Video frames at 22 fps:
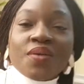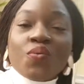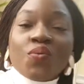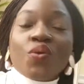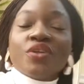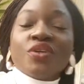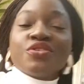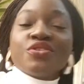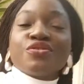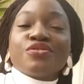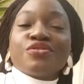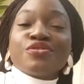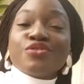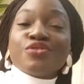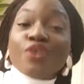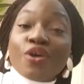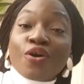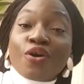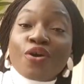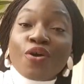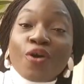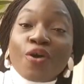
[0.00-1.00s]
What you
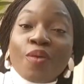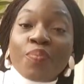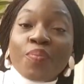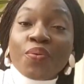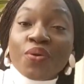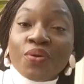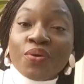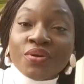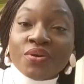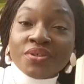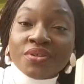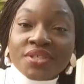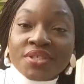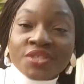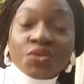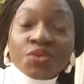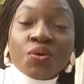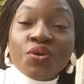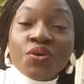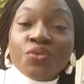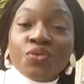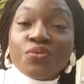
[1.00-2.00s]
stock up on is
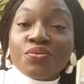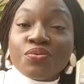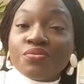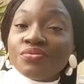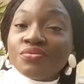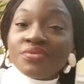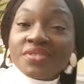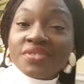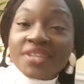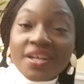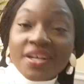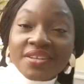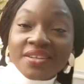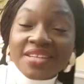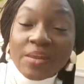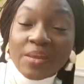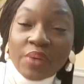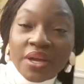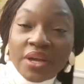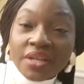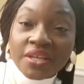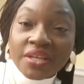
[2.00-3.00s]
going to tell
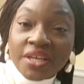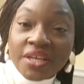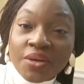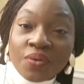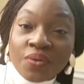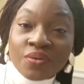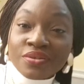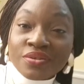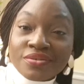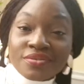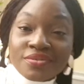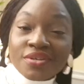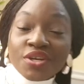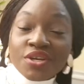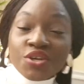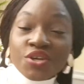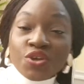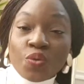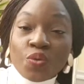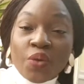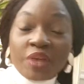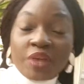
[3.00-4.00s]
directly on
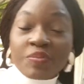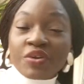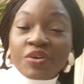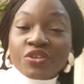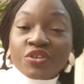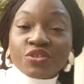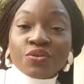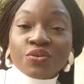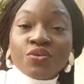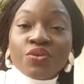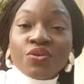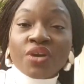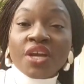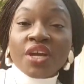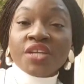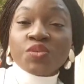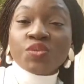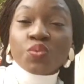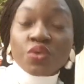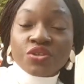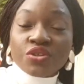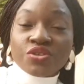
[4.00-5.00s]
your weight, because you're going to
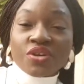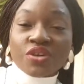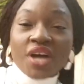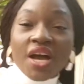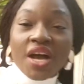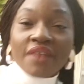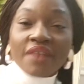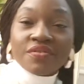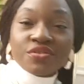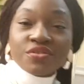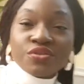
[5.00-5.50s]
eat what you have.